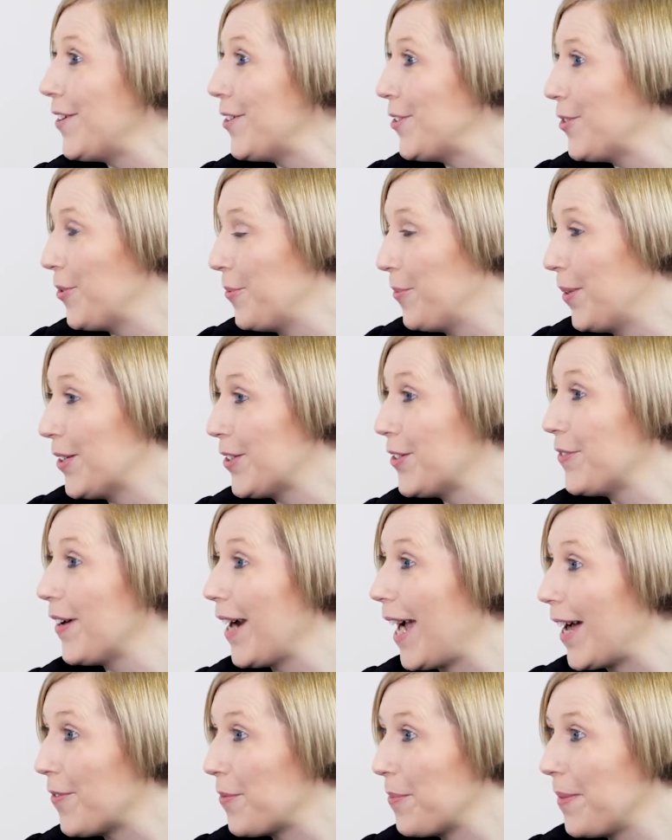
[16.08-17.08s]
you so much for
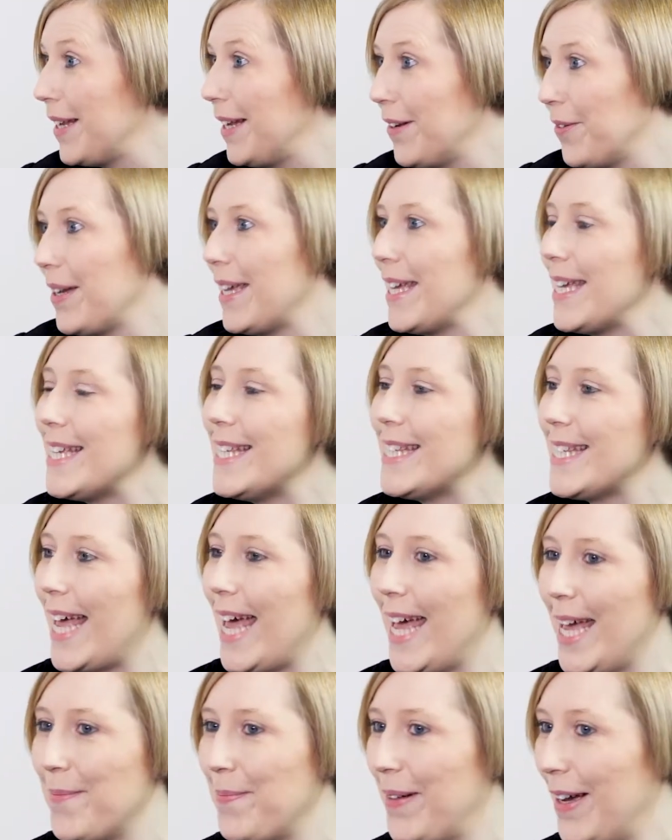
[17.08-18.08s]
having me, Louise.
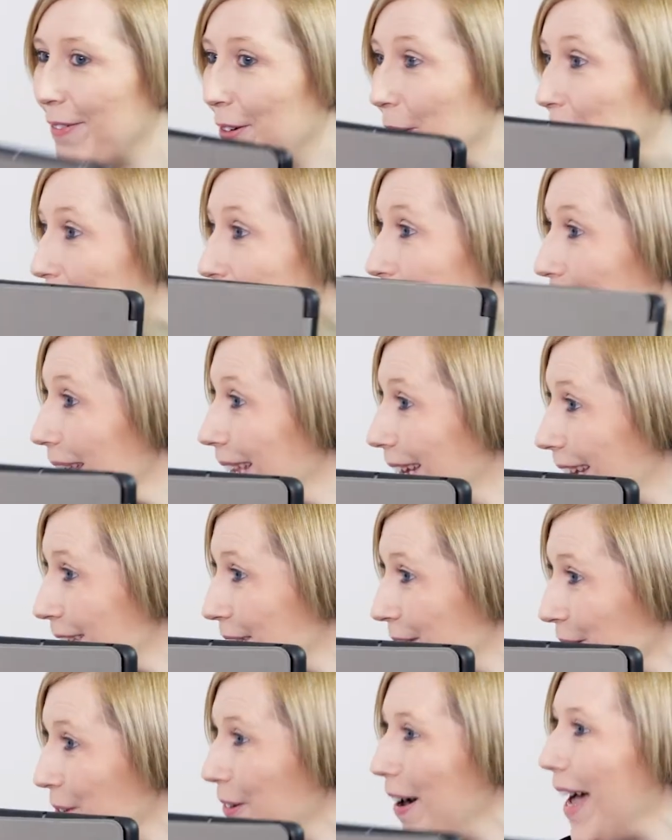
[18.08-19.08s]
I've got my big list
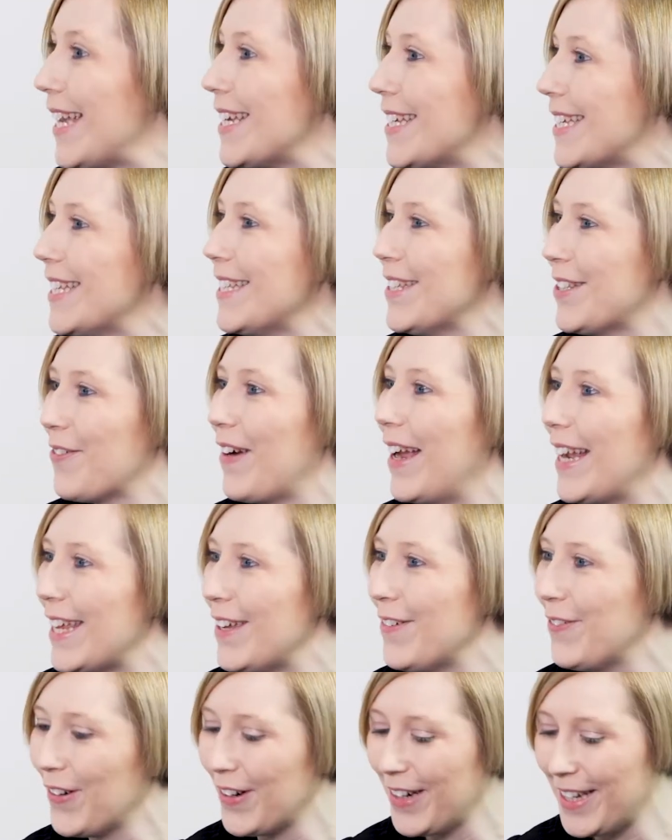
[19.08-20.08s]
of questions ready
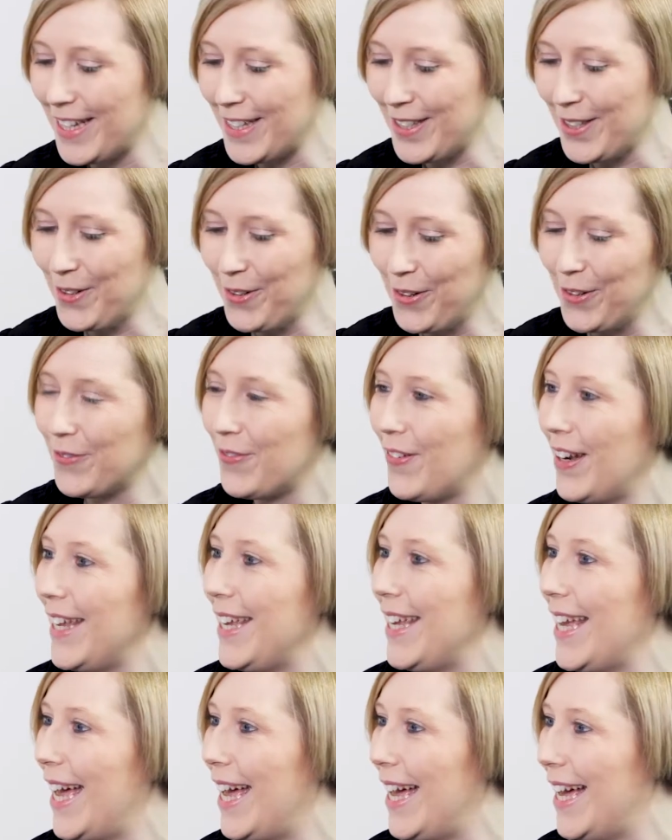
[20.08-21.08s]
for you, so hopefully
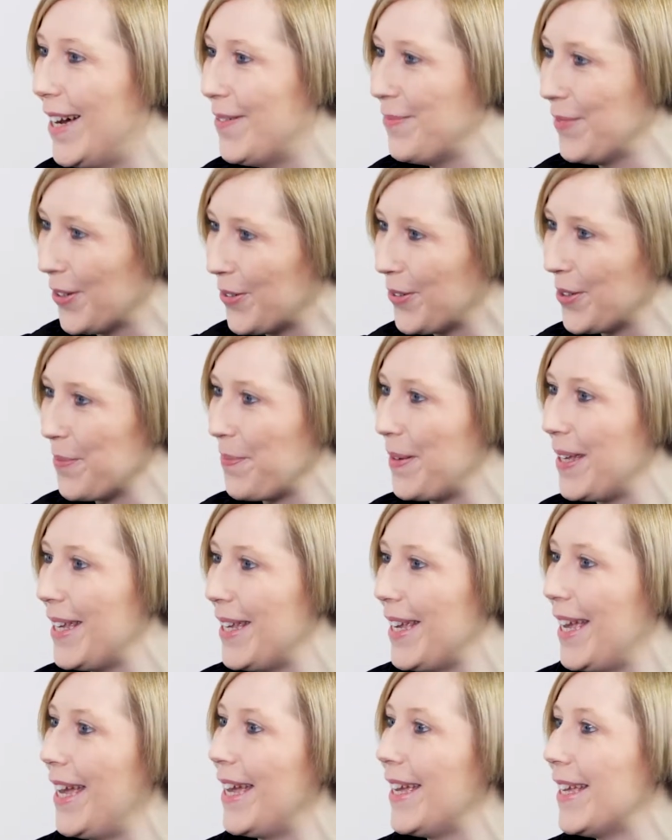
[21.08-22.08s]
I'm not going to be
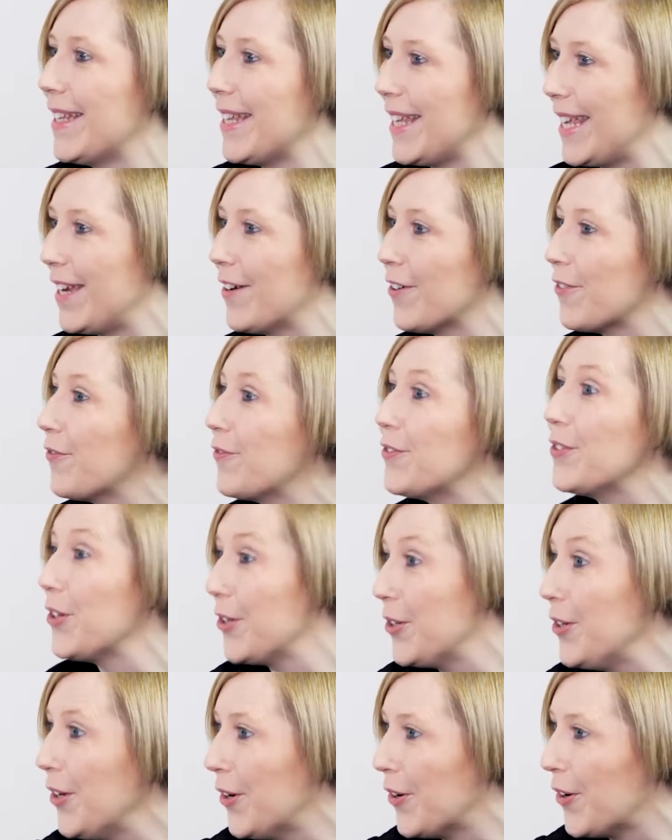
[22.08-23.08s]
here
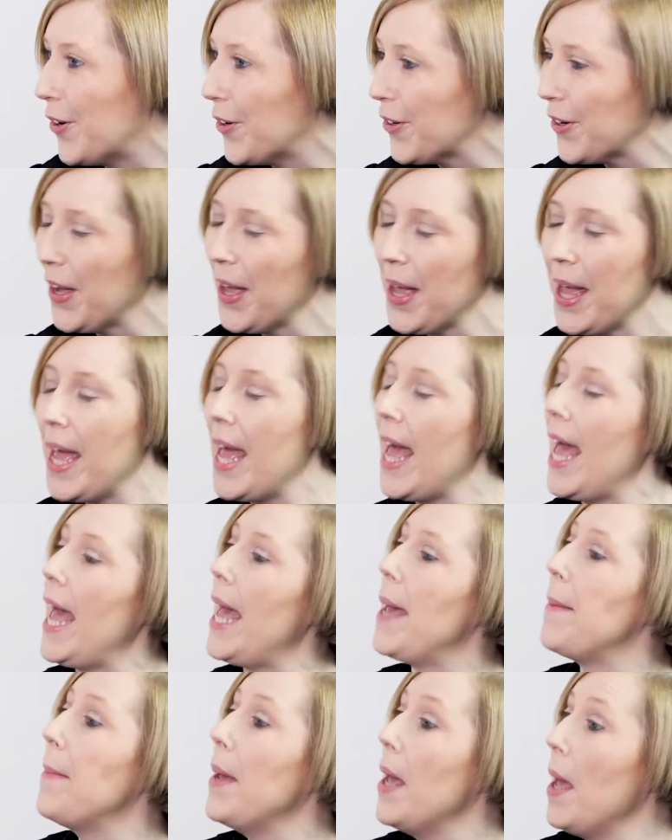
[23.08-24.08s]
too long.
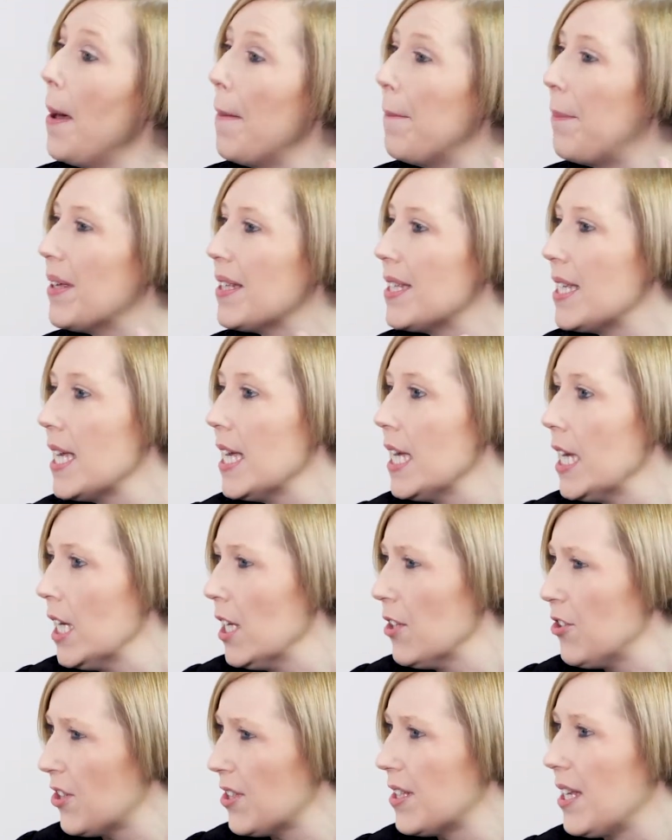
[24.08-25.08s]
But
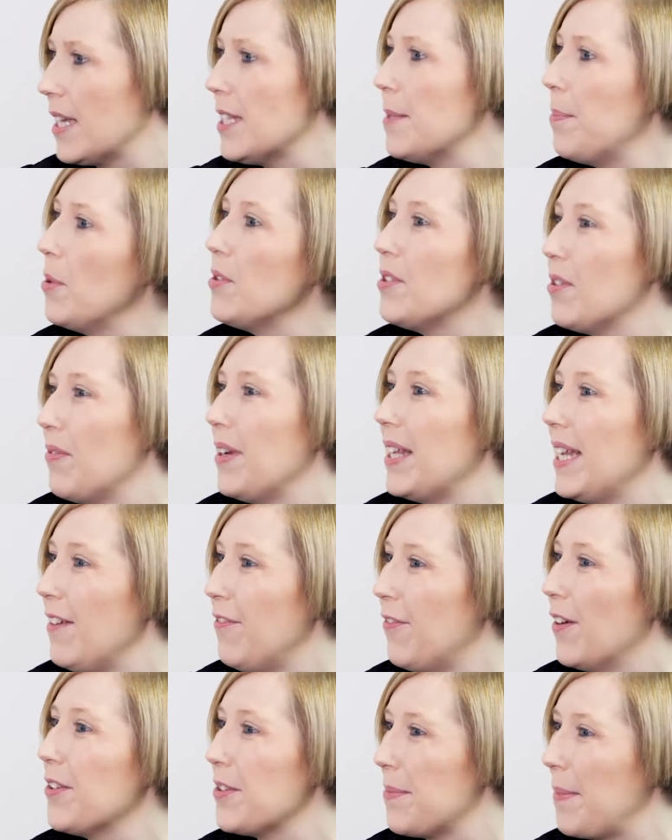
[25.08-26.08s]
just, I suppose, a really
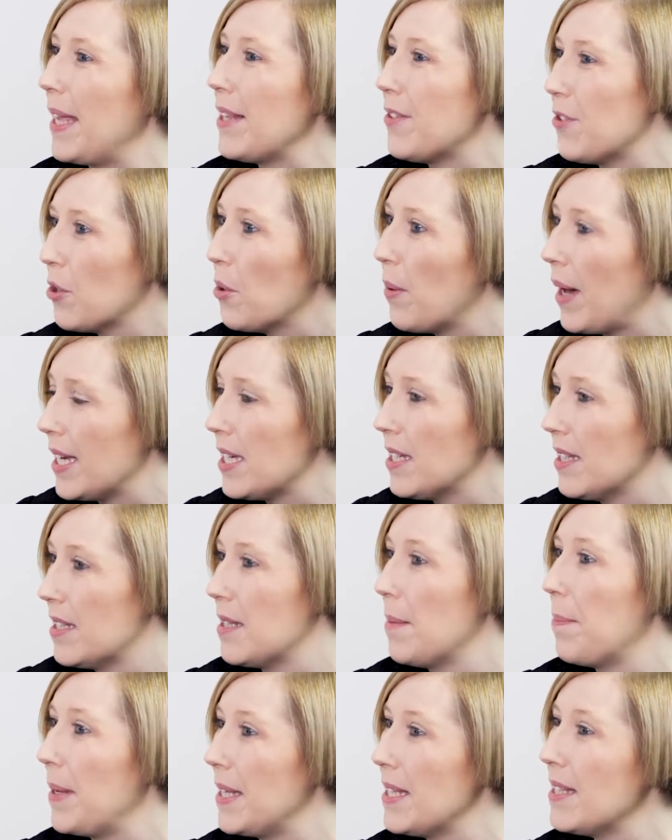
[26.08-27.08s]
fundamental question as a
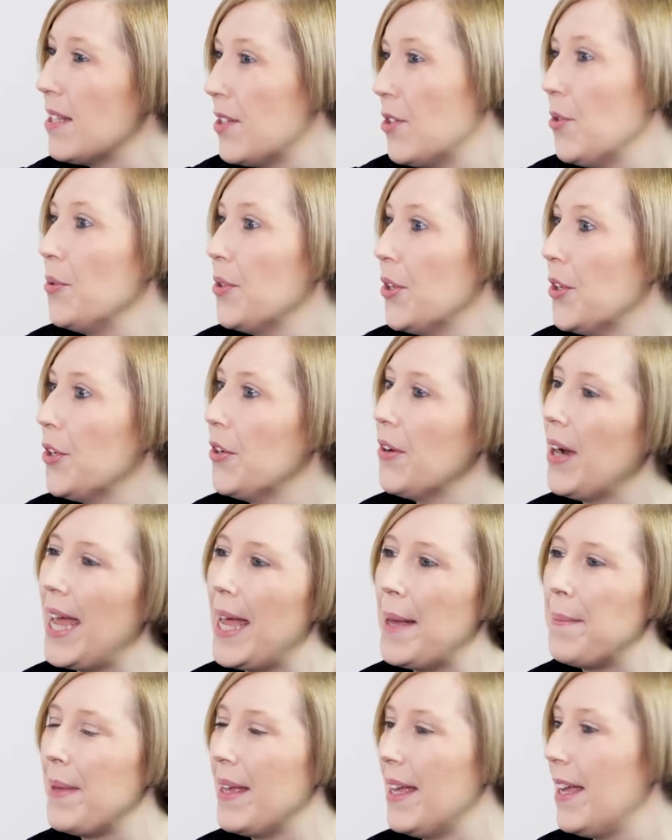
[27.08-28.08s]
business owner,
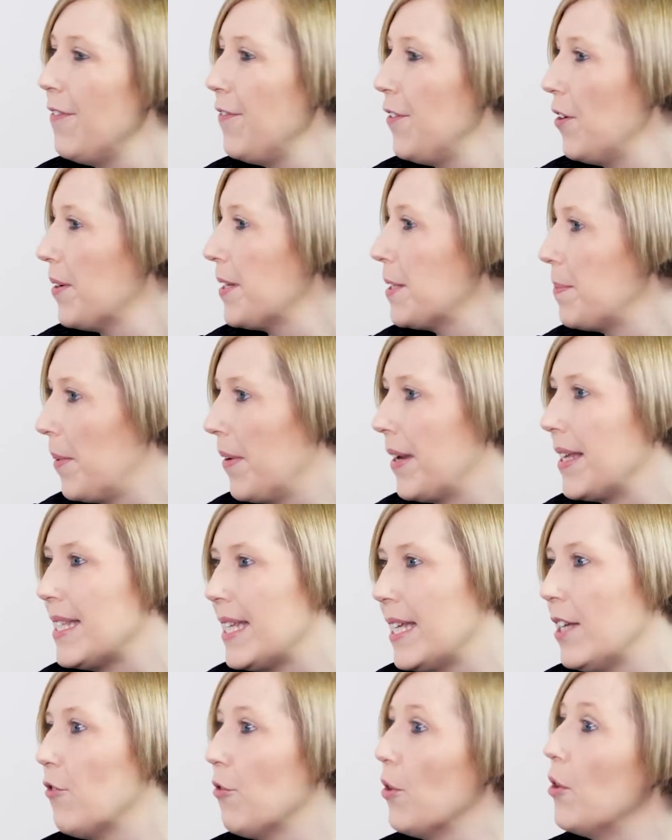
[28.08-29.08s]
if you're experiencing
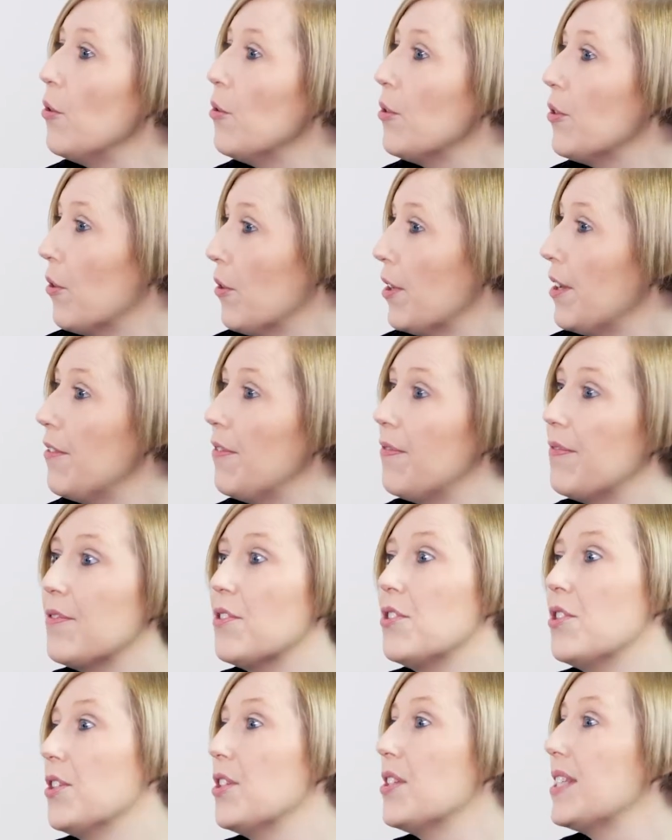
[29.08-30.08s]
growth or you've
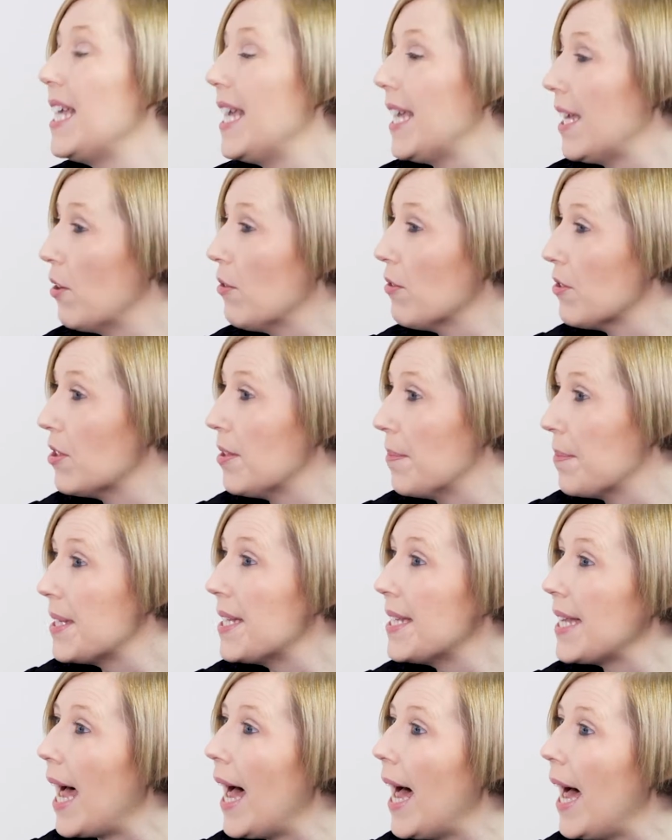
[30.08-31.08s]
just taken on some
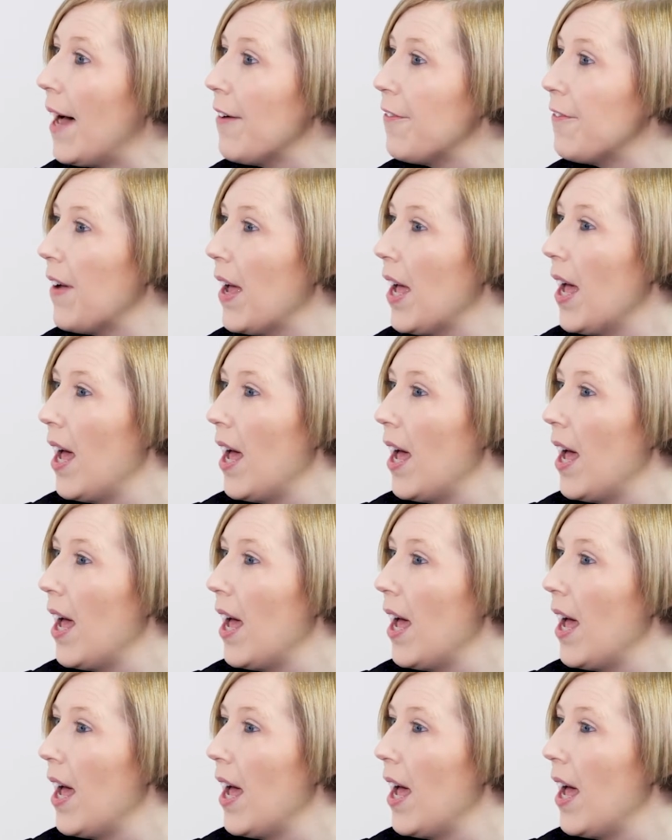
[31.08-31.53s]
staff,